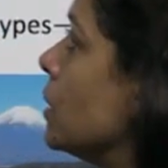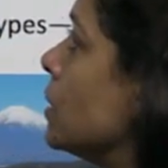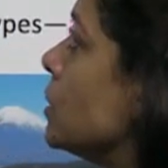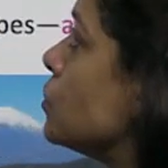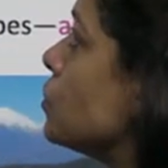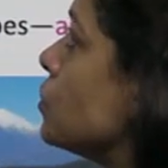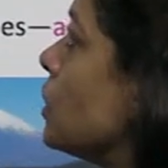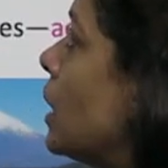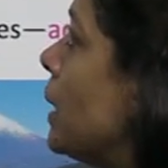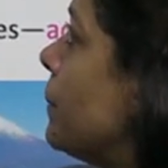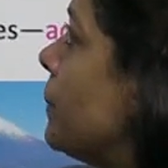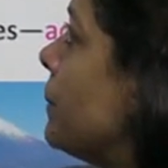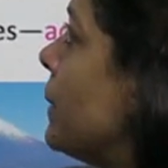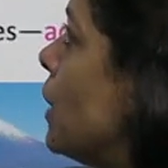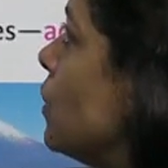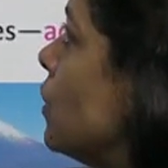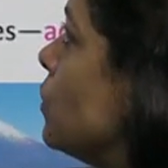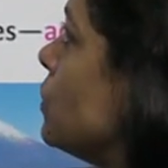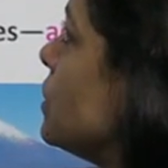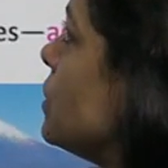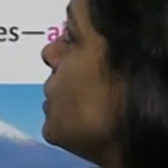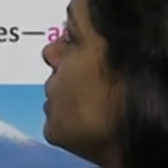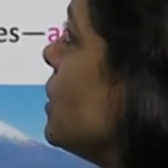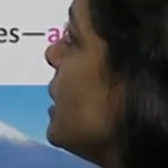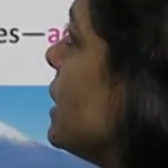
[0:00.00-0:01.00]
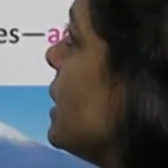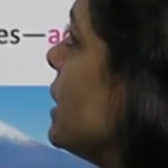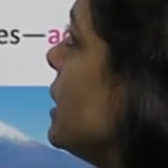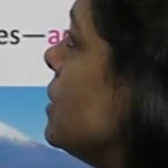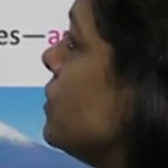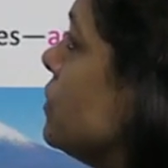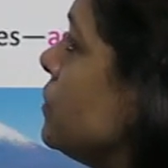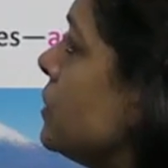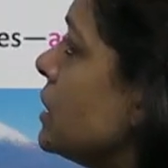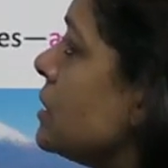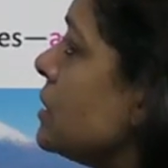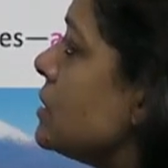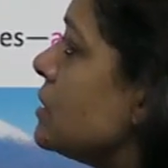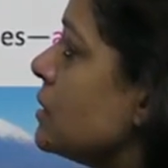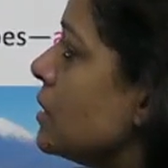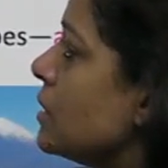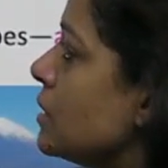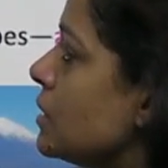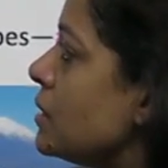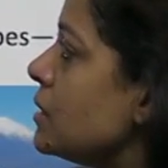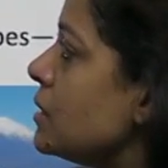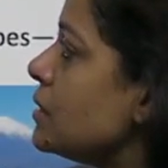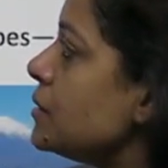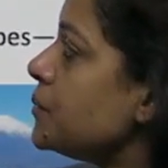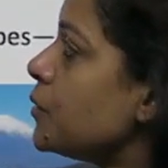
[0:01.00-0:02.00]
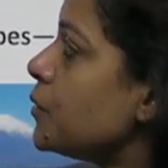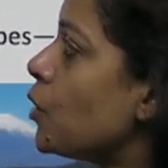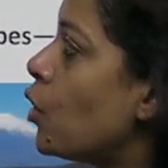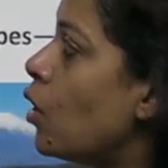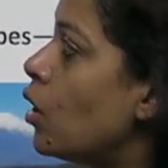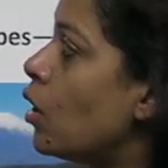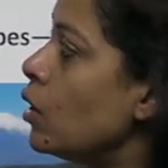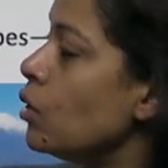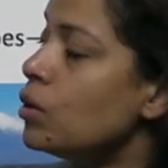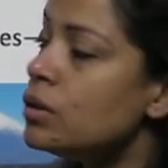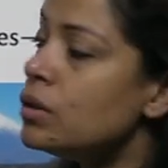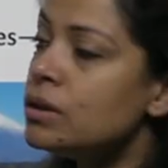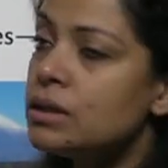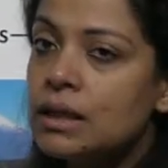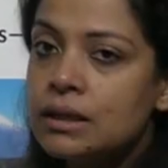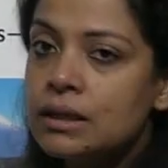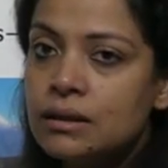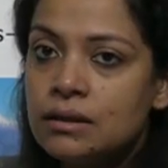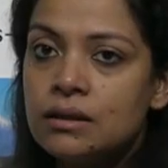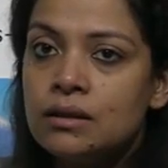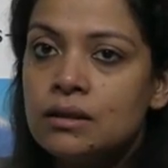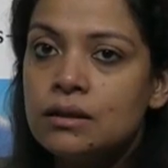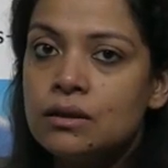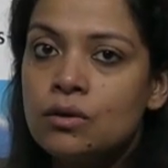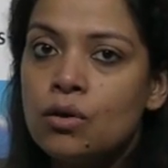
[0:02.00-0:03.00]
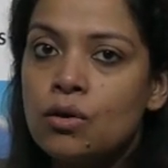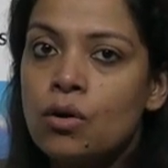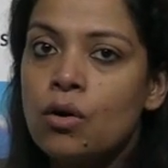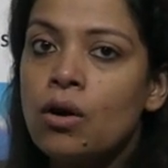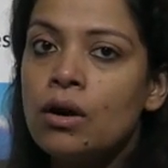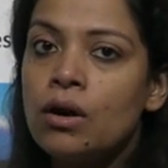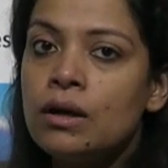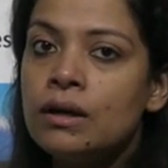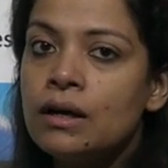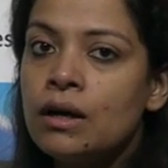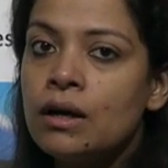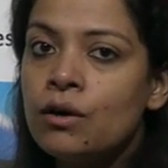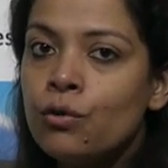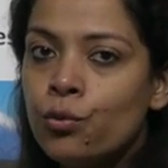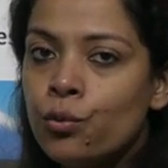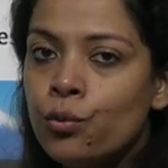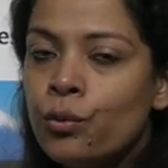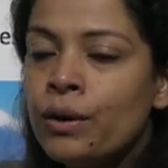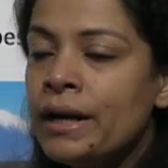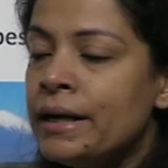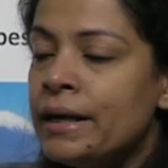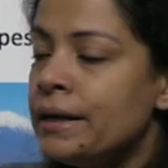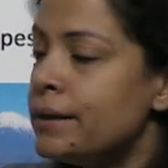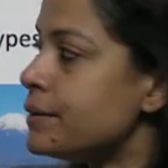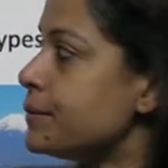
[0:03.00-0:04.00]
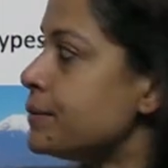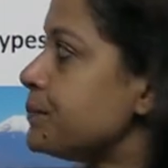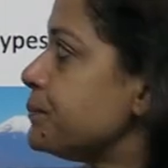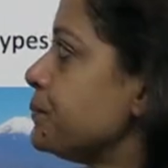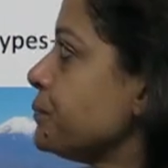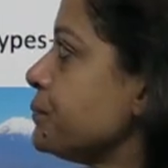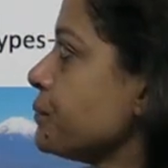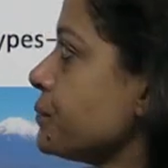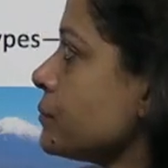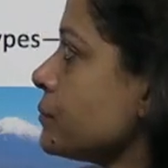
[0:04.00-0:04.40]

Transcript: So, a mountain or hill with a certain hollow tunnel called a vent